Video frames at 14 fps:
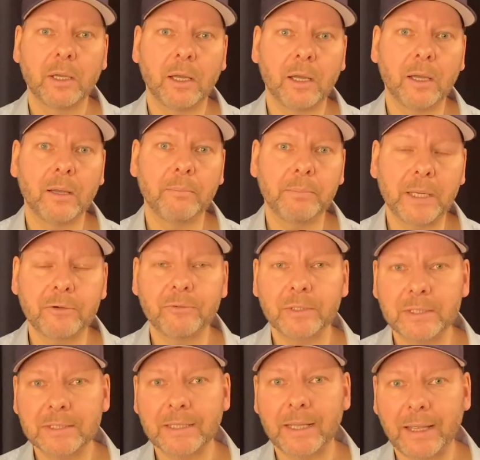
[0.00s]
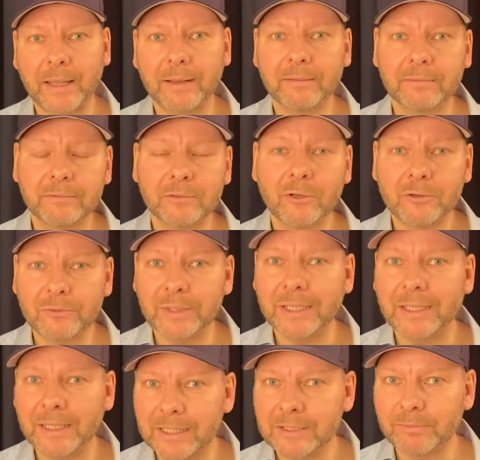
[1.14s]
Batteries can not
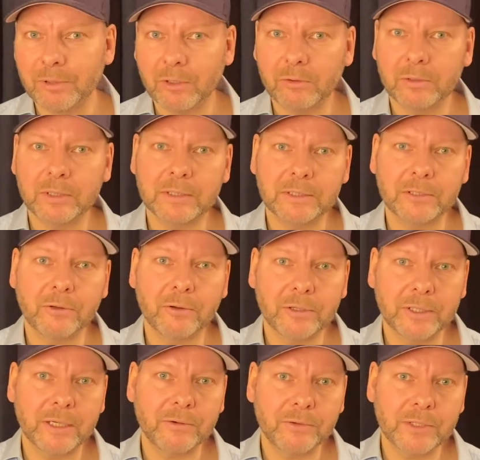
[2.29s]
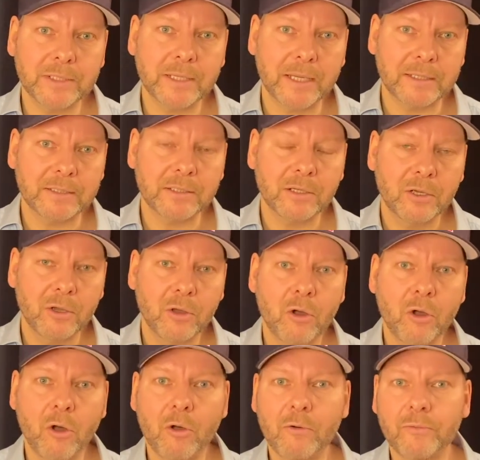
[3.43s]
really explode in the ordinary sense
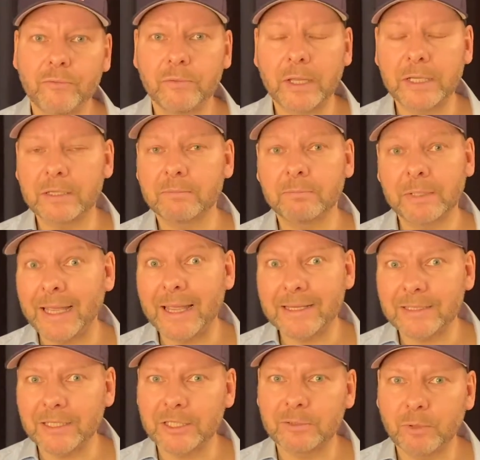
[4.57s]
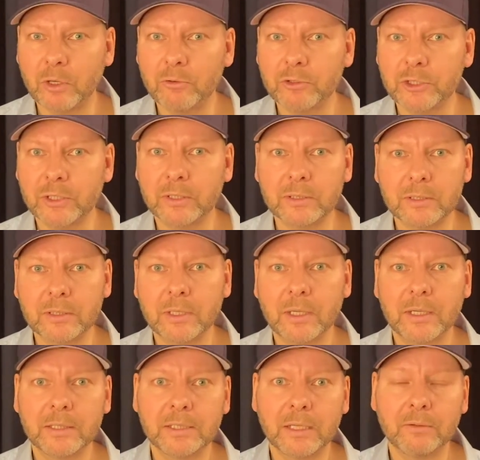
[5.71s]
of gas explosions
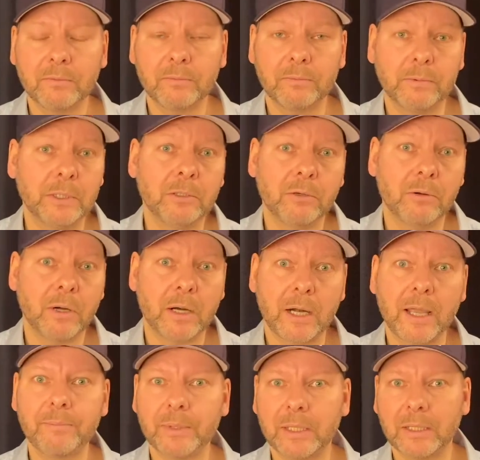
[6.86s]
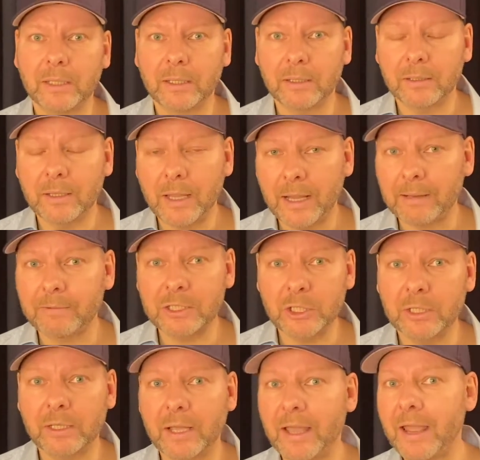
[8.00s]
that we know are happening
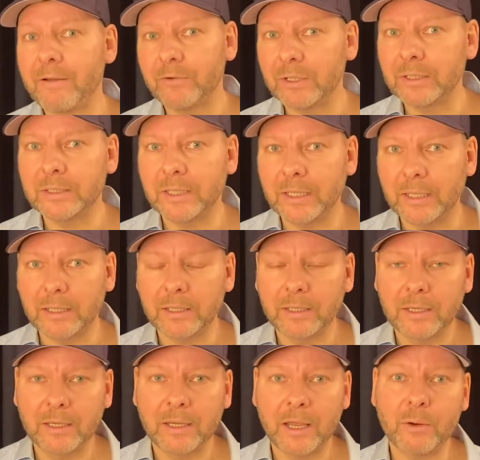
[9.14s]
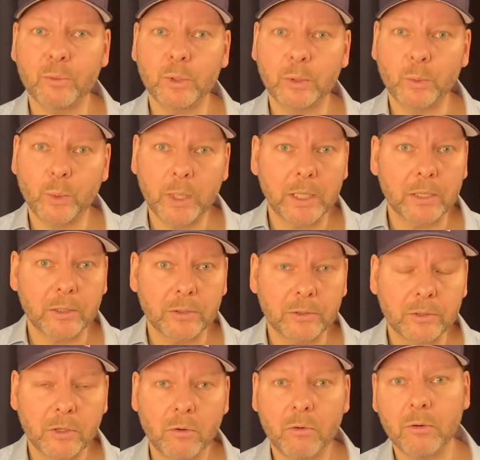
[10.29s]
actually every day, everywhere,
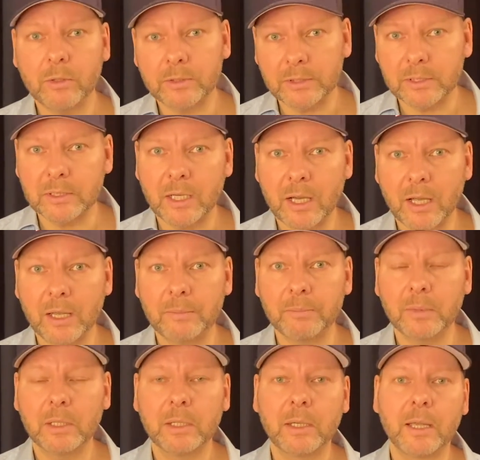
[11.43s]
all the time.